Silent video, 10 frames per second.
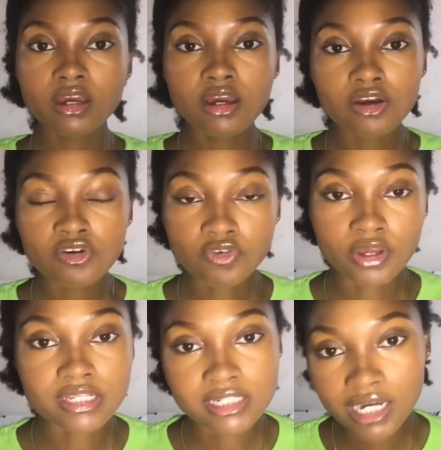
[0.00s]
For a
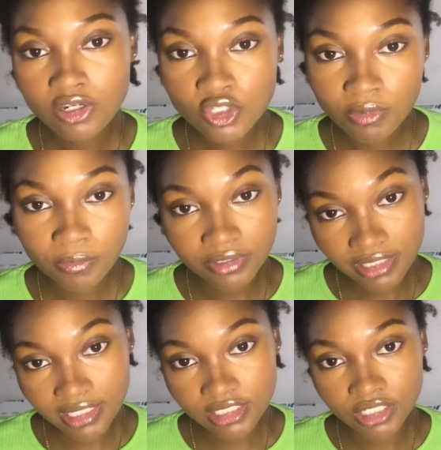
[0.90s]
style to be
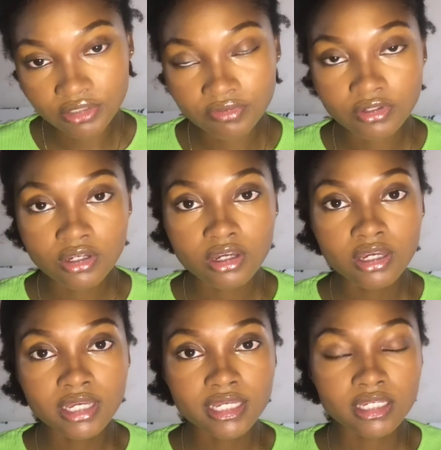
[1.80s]
protective,
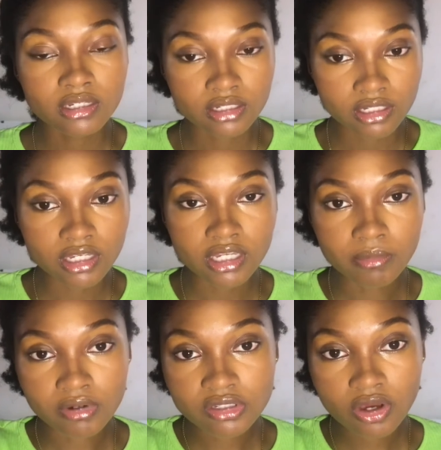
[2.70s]
it
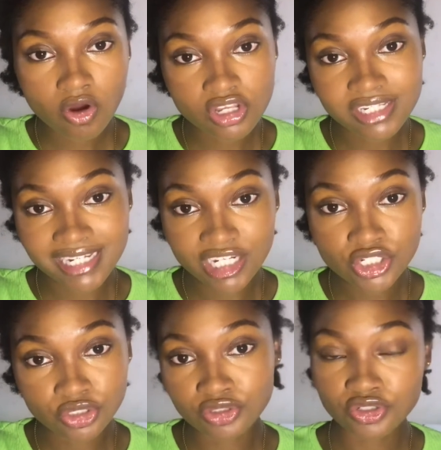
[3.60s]
mustn't cause
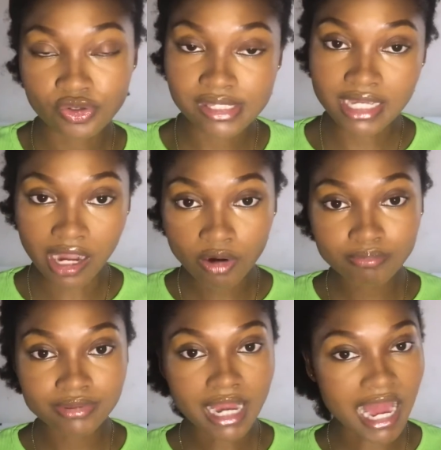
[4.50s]
tension to your scalp,
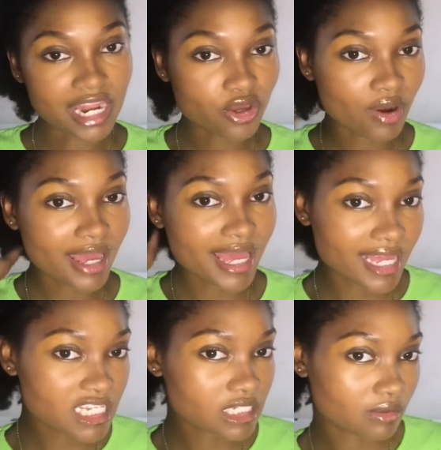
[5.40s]
and your
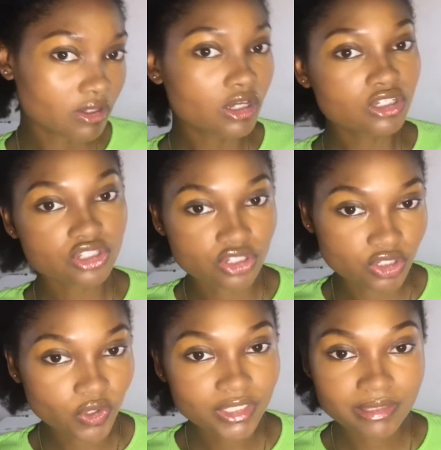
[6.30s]
ends should
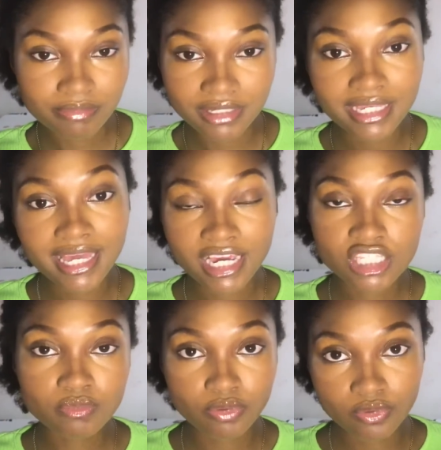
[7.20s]
not be
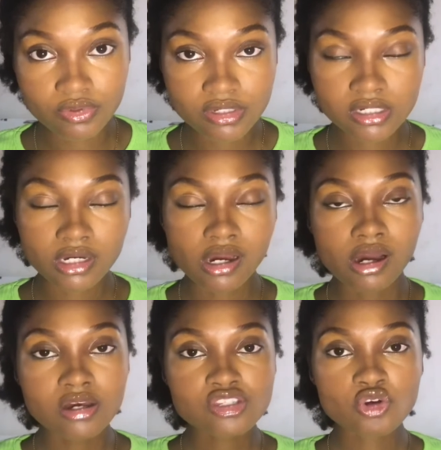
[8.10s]
exposed.
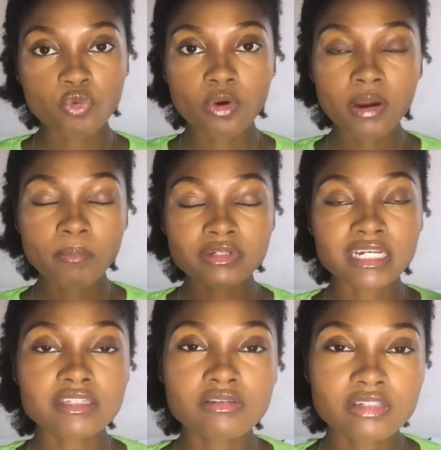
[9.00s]
So what
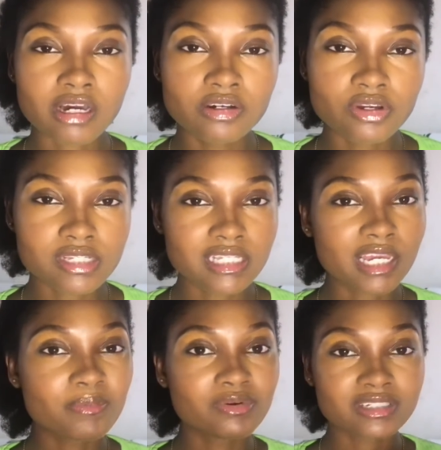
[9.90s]
protective style does is that it
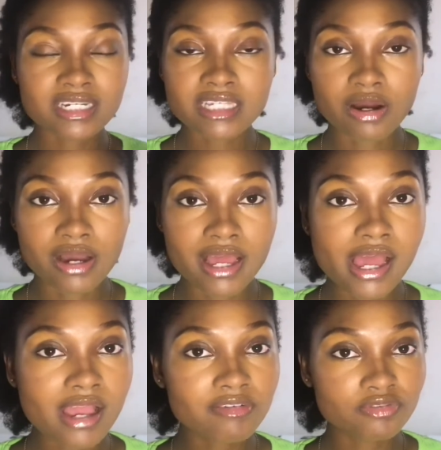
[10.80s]
protects our hair
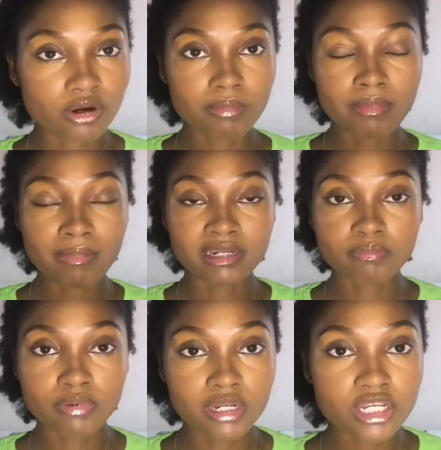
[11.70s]
from
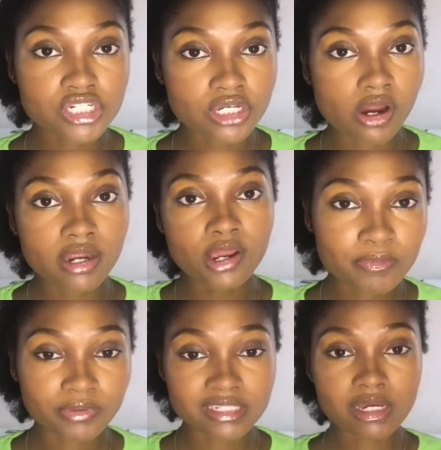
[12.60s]
manipulation,
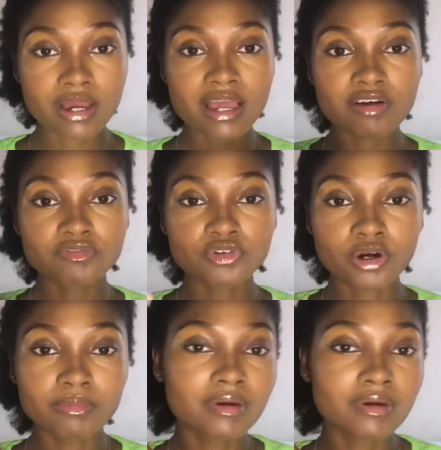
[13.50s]
protects our hair from